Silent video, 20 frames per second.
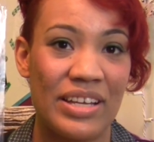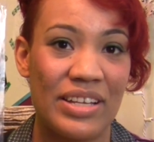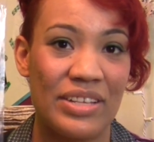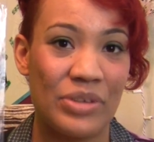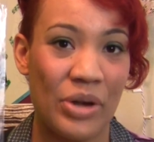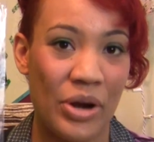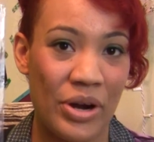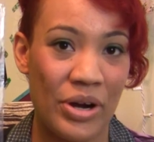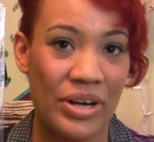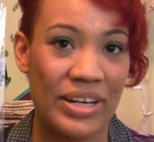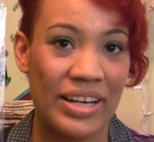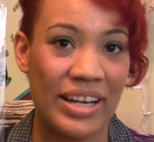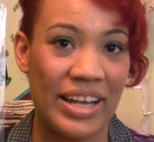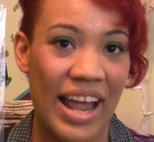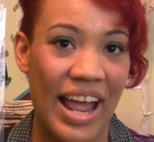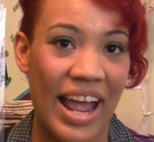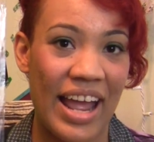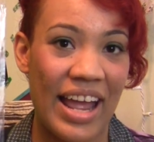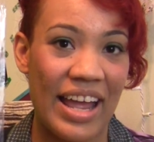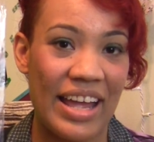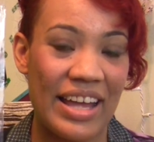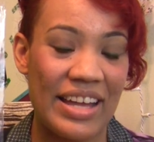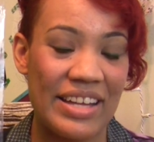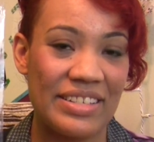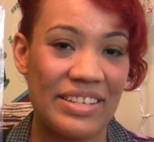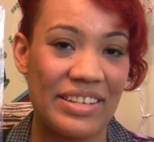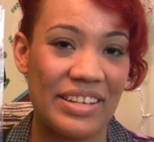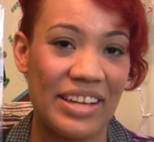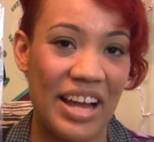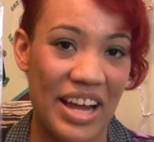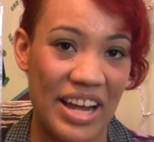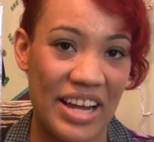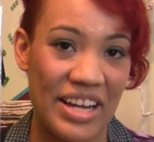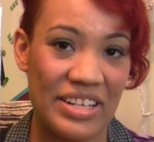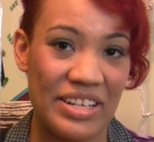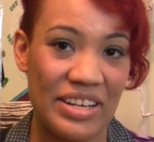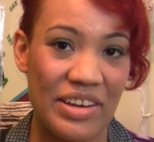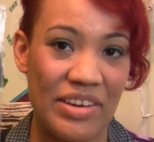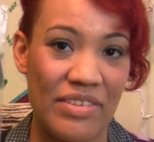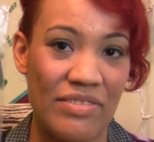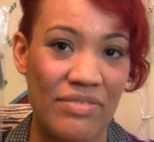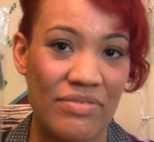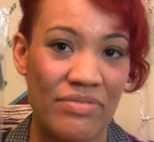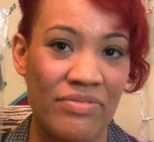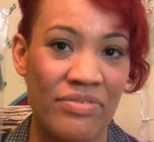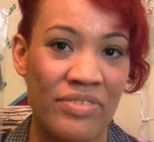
dark and kind of